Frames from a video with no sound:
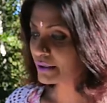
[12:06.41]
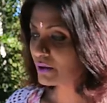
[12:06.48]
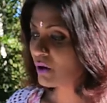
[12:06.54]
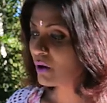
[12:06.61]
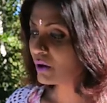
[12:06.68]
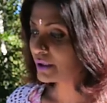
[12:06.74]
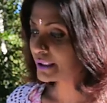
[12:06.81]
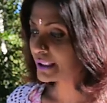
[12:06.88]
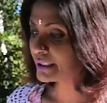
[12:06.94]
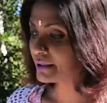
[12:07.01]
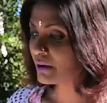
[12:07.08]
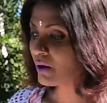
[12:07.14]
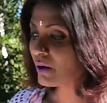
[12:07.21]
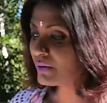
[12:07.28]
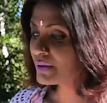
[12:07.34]
call in
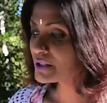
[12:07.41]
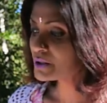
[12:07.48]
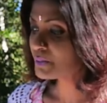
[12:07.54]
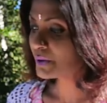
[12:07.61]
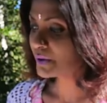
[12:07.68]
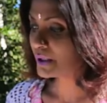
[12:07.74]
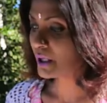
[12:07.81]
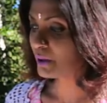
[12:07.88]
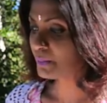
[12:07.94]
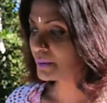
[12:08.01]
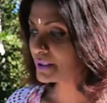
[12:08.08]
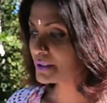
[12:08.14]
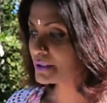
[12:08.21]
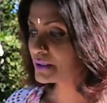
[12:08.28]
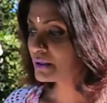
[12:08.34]
all the spirit
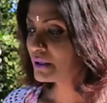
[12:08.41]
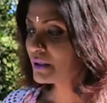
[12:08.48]
helpers,